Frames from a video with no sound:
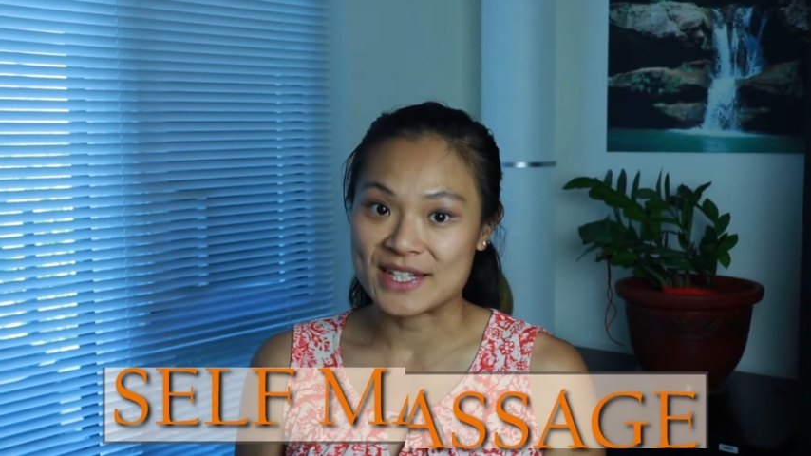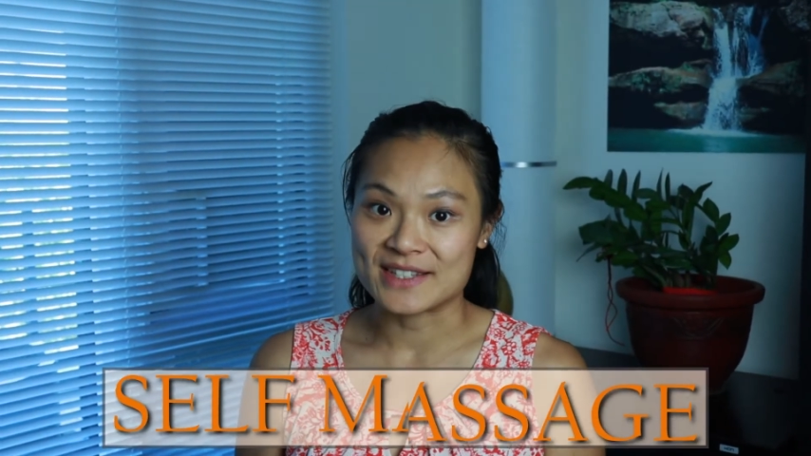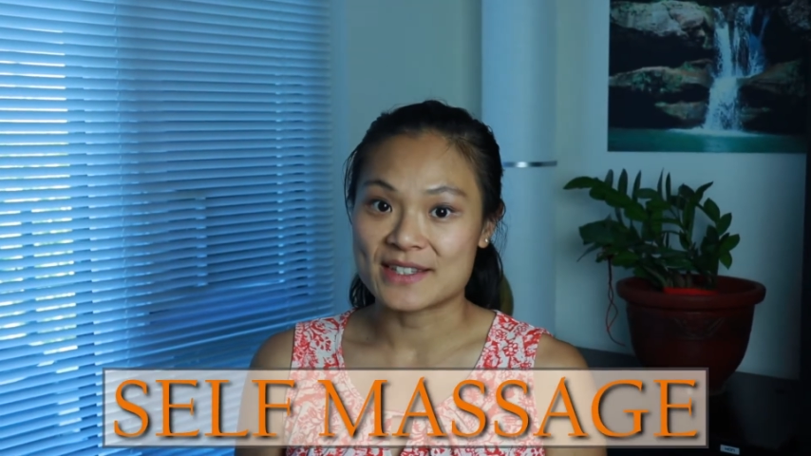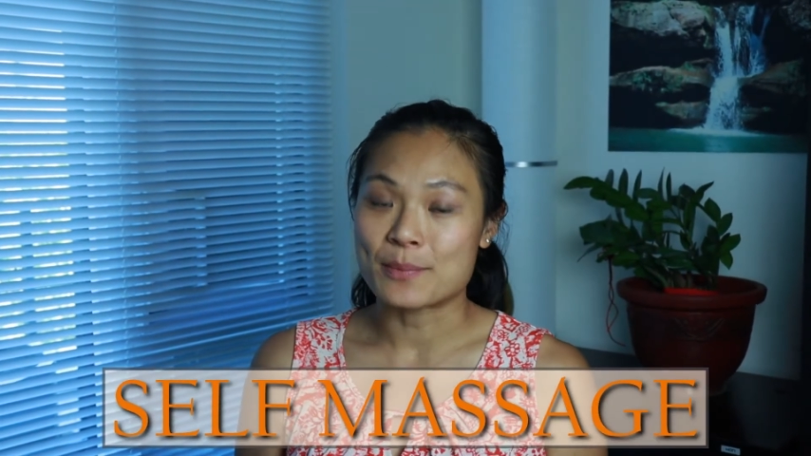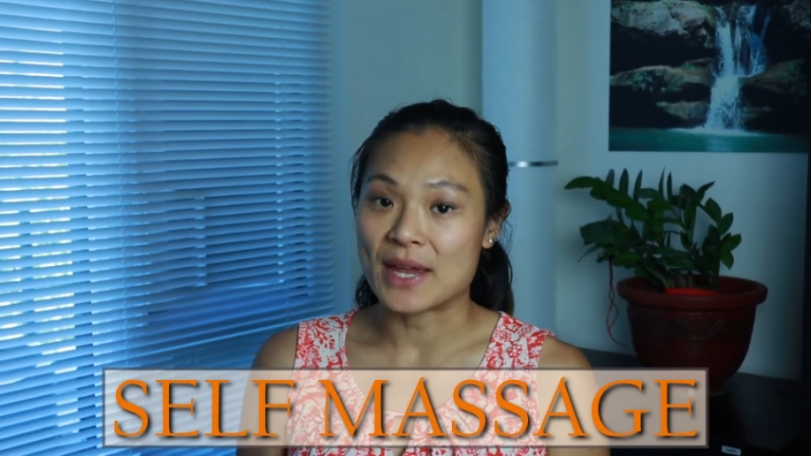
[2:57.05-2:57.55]

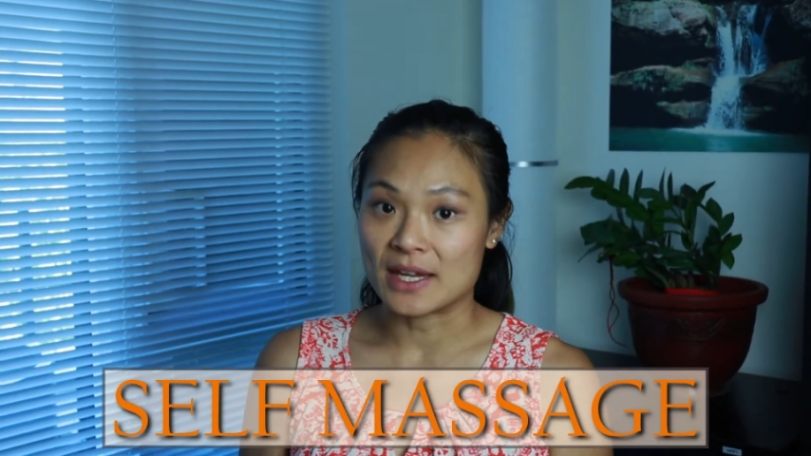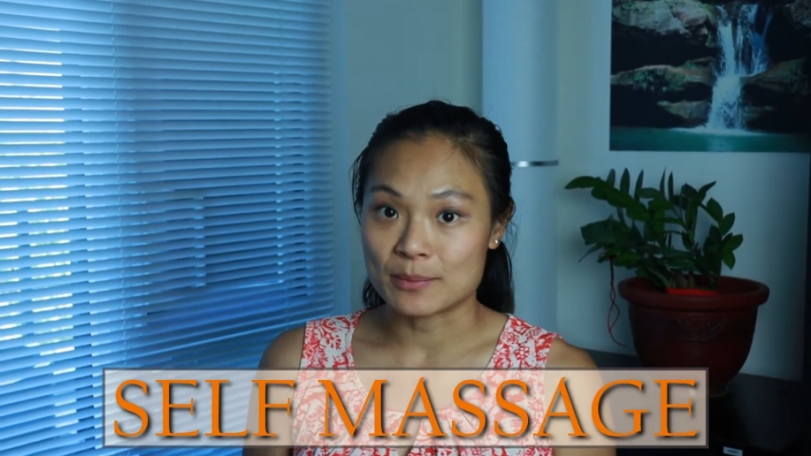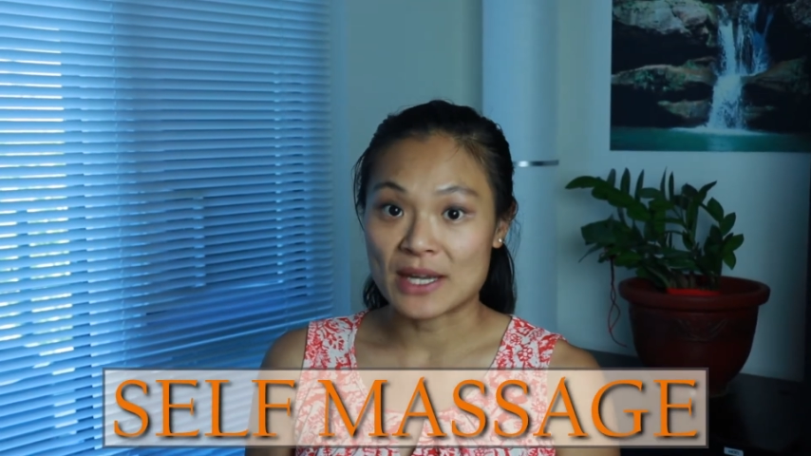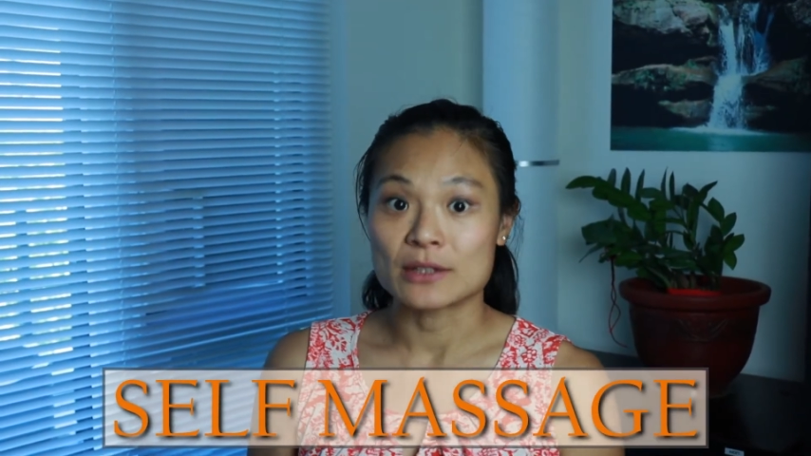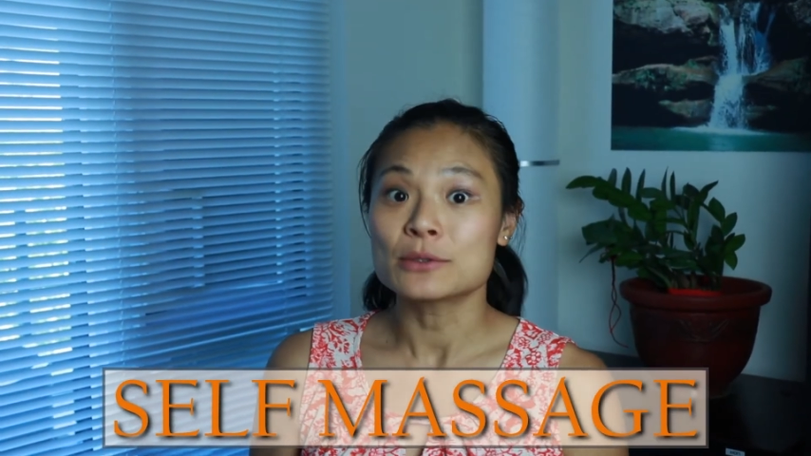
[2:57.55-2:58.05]
ease the pain
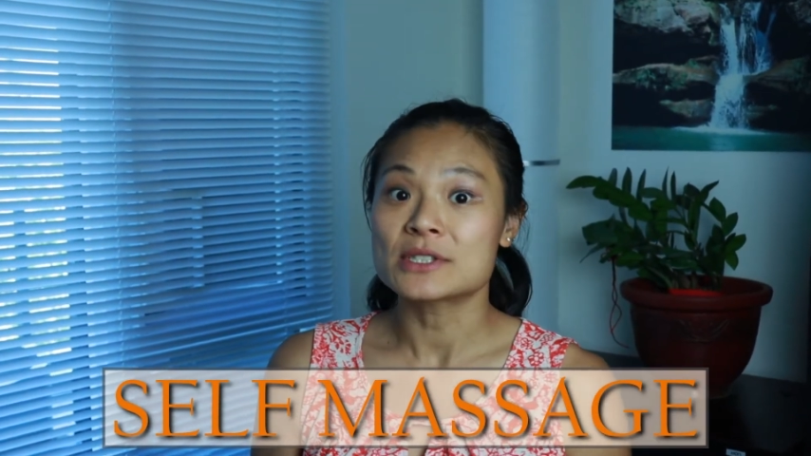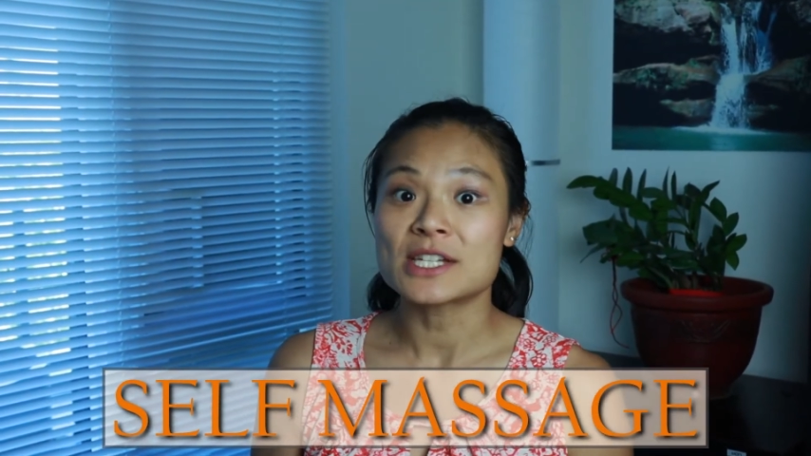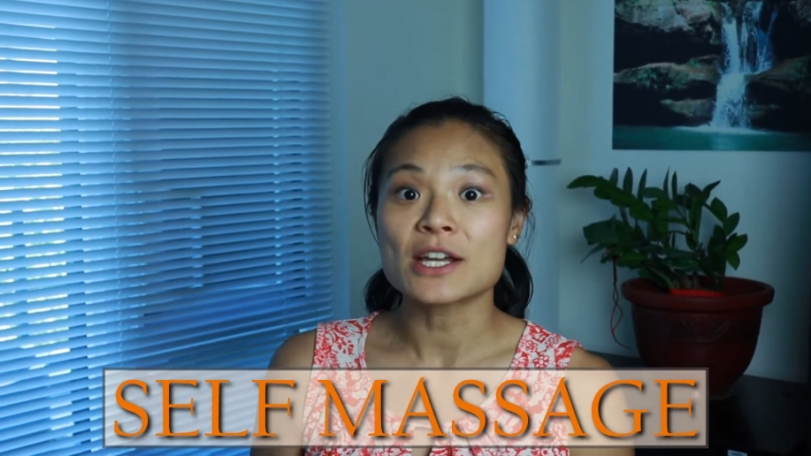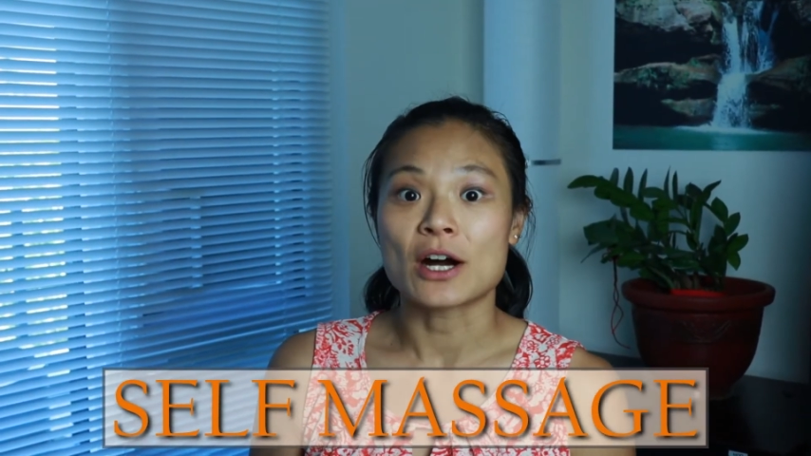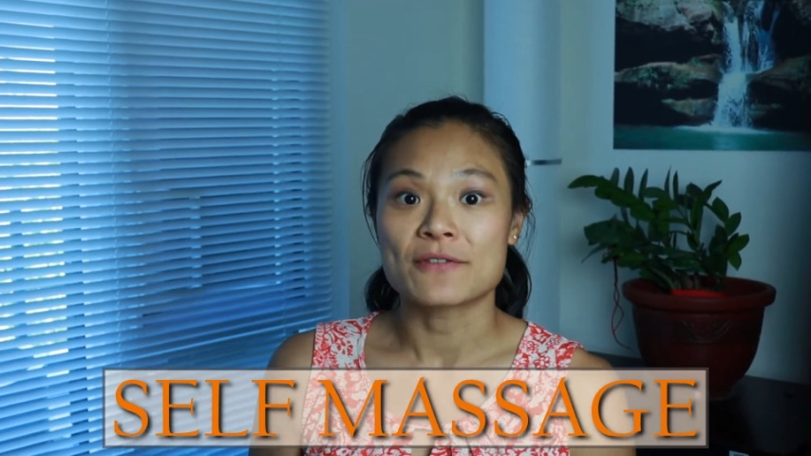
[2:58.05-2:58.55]
by
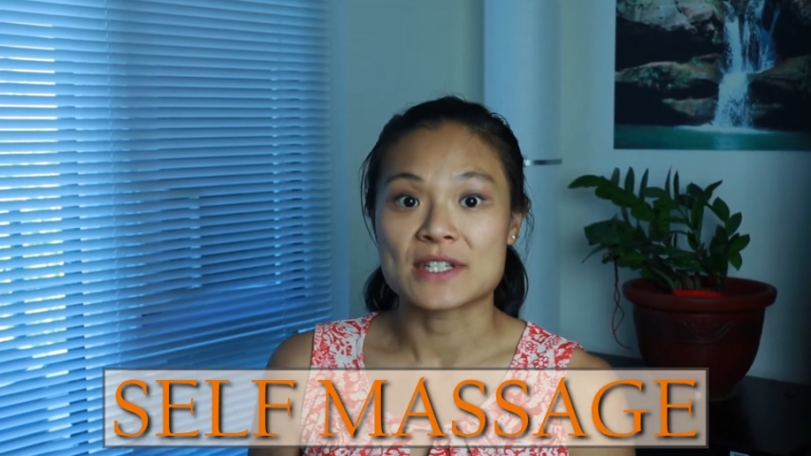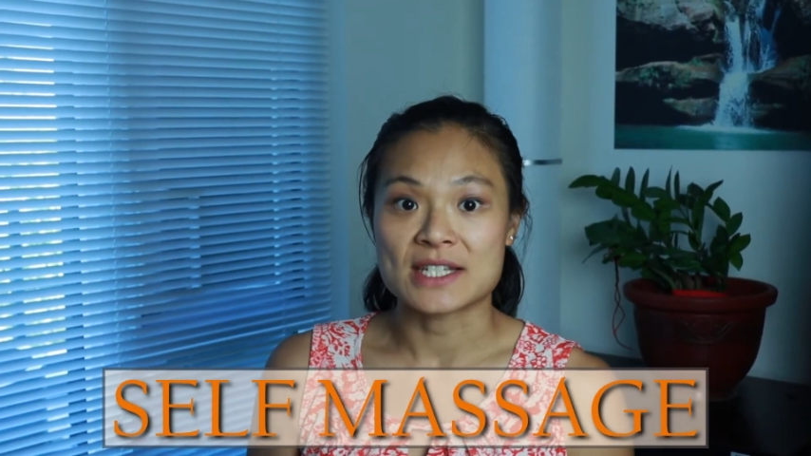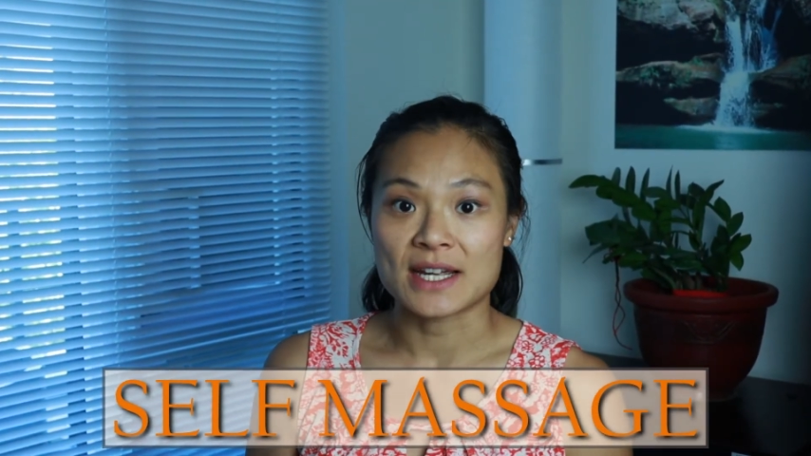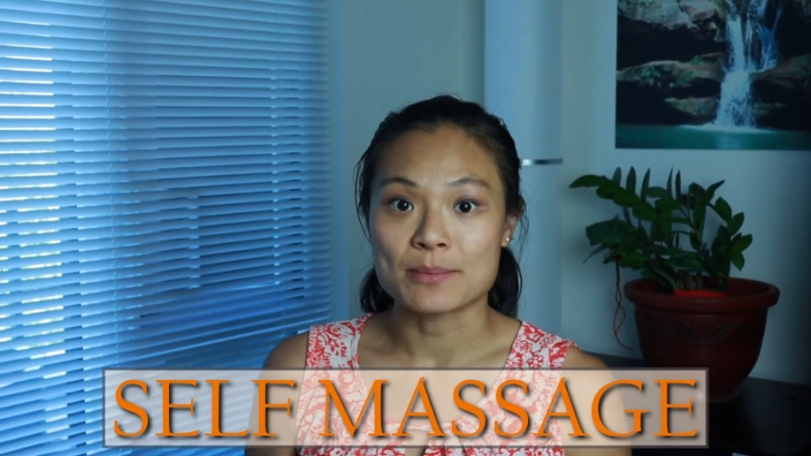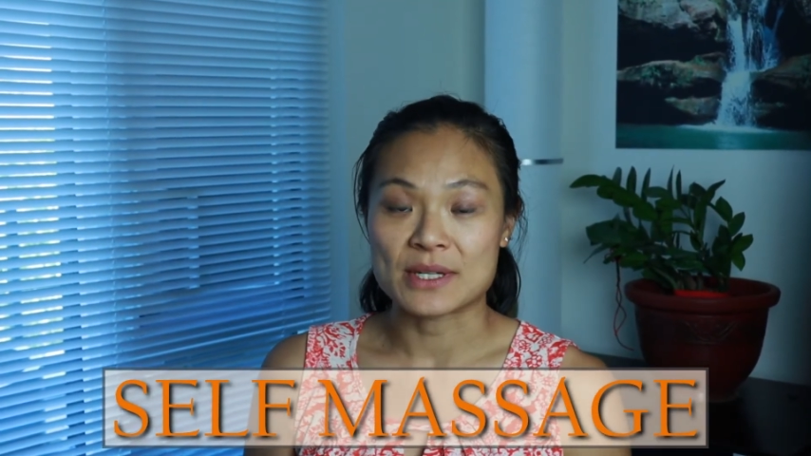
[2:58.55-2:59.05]
loosening off the
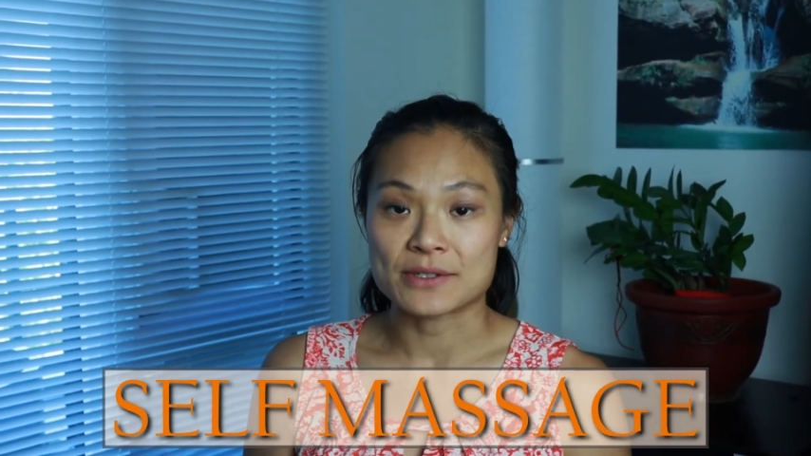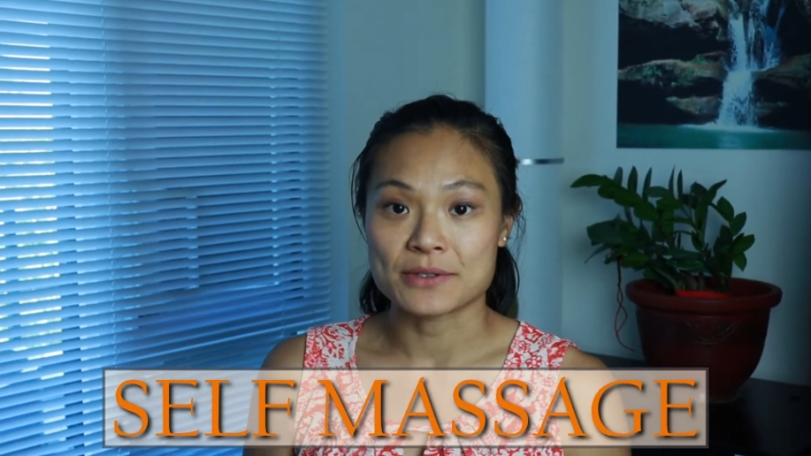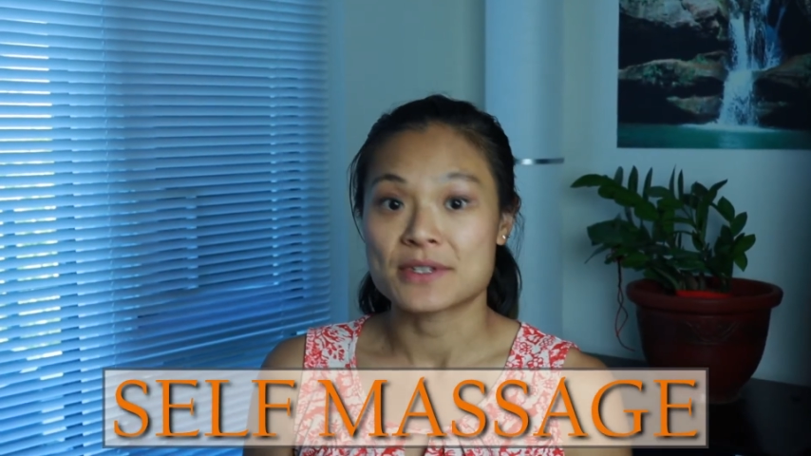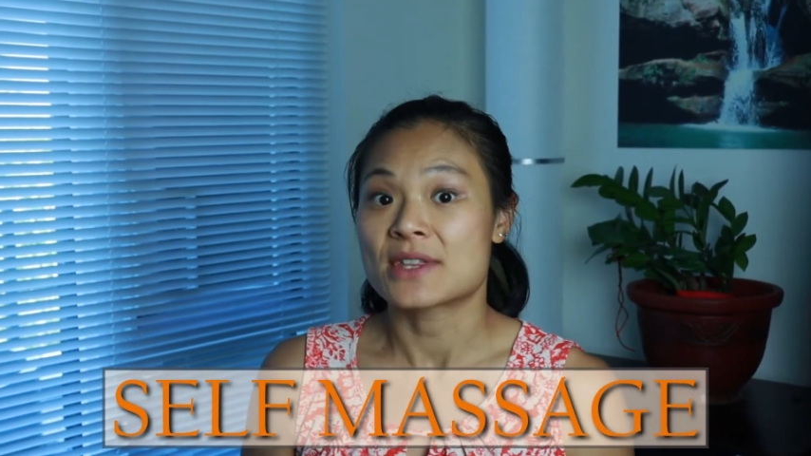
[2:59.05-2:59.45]
tight muscles